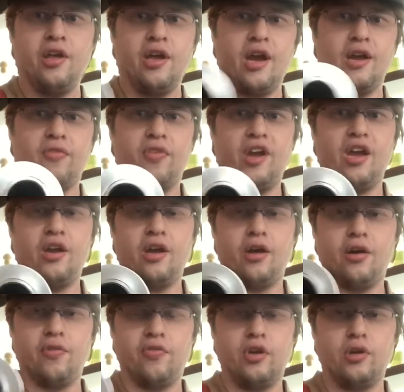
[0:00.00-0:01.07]
and a fan
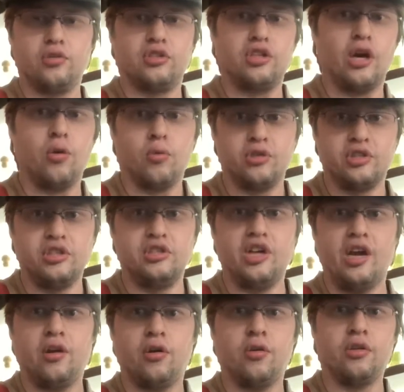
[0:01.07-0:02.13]
of, Star Wars in
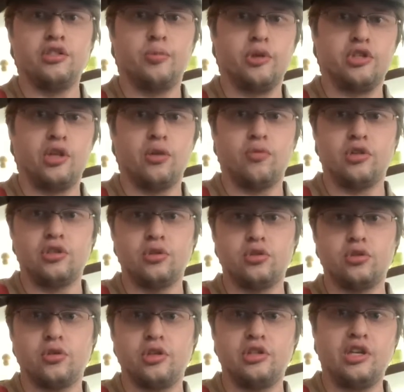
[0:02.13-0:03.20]
general, especially the original
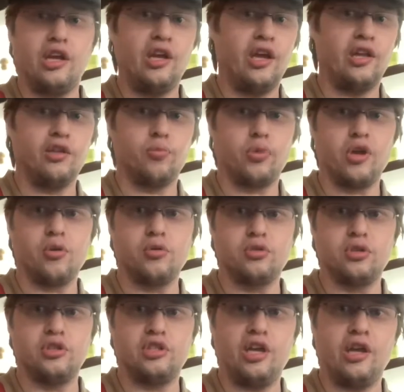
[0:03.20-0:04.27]
trilogy and the prequel
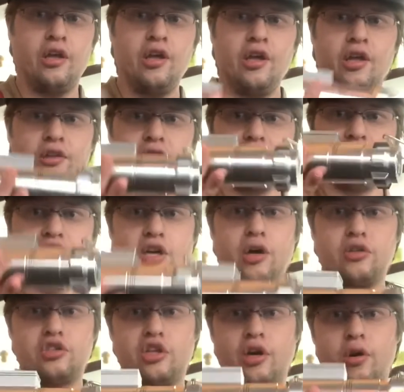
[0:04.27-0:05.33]
trilogy. This is
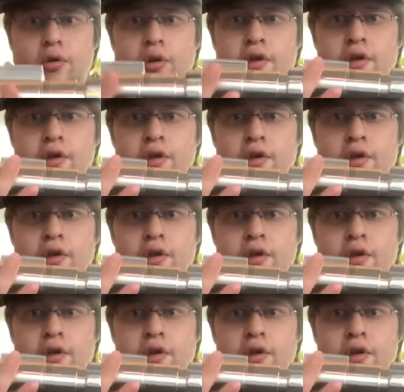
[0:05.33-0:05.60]
also